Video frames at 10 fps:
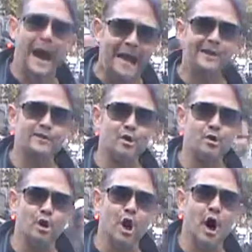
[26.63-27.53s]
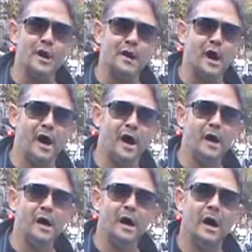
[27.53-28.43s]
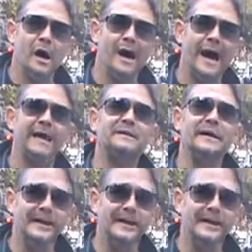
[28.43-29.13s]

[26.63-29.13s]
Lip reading: Eleanor Golan had